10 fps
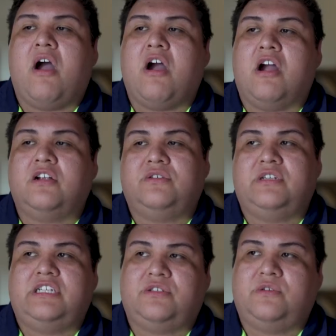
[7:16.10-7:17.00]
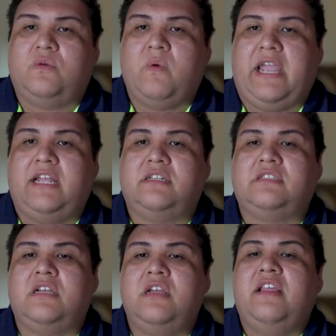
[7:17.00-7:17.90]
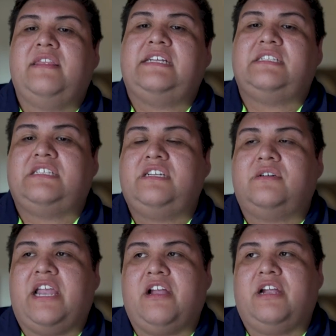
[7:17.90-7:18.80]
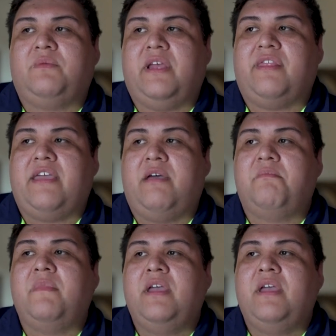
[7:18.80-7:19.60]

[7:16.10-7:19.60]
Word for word: our traditional ways, they still carried with them